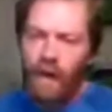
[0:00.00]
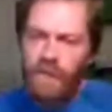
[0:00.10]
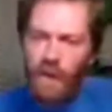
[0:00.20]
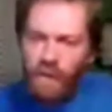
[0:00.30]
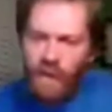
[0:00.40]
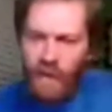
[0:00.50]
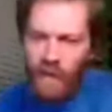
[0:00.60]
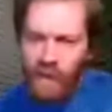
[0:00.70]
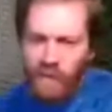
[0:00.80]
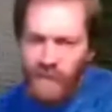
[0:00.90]

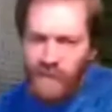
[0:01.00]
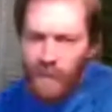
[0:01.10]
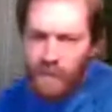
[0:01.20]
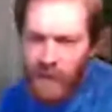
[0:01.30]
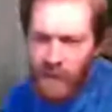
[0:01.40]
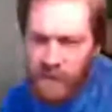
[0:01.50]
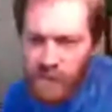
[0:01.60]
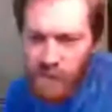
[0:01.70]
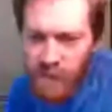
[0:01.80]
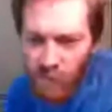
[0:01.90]
Tony, nice update on
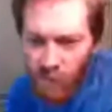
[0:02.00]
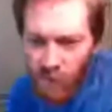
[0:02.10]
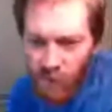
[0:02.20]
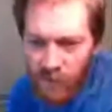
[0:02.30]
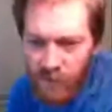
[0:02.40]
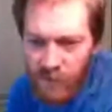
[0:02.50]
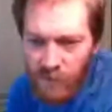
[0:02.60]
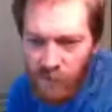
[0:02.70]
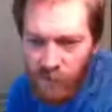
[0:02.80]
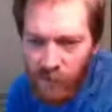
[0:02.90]
Solution Explorer.
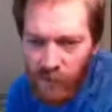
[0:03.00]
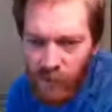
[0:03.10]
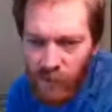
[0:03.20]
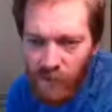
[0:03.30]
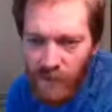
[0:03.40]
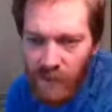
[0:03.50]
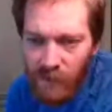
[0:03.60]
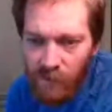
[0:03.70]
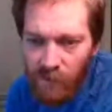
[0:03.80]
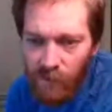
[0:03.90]
Since we have one, can you give us an
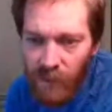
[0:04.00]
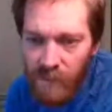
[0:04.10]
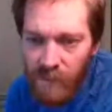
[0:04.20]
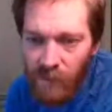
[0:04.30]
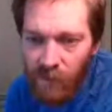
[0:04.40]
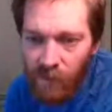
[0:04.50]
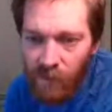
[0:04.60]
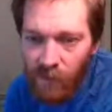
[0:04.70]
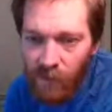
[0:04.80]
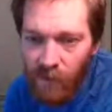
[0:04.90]
interview related
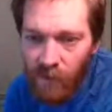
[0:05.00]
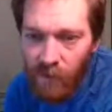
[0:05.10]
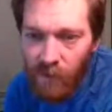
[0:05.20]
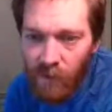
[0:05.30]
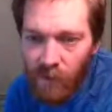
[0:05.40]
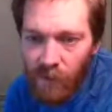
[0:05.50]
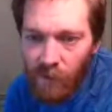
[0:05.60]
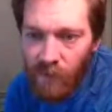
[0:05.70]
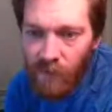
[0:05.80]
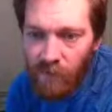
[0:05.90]
to
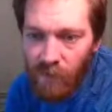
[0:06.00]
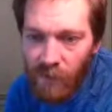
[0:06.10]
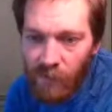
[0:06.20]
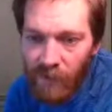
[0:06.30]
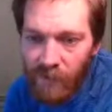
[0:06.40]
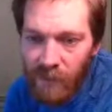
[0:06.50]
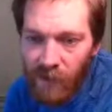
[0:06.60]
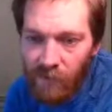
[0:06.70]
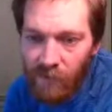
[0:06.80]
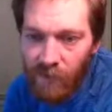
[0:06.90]
what learned at
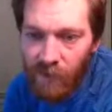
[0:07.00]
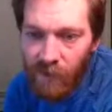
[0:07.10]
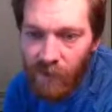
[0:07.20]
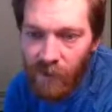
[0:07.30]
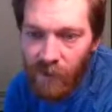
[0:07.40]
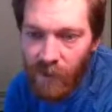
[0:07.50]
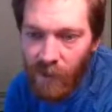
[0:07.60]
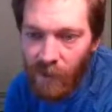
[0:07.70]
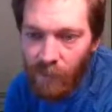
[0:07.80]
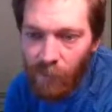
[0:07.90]
Microsoft?
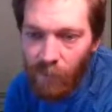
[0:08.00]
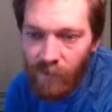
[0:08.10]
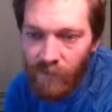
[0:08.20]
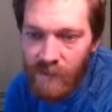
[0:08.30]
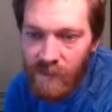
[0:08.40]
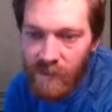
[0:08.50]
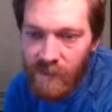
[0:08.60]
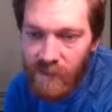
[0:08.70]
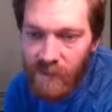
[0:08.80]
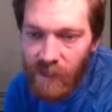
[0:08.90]
A couple of
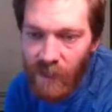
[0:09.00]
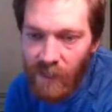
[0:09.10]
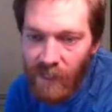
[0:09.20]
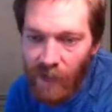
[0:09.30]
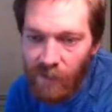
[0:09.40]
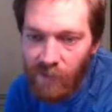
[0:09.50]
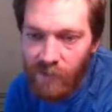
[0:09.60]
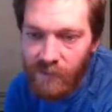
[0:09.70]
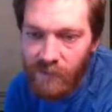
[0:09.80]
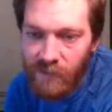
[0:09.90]
references, any
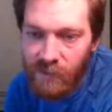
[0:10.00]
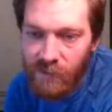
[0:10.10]
outlooks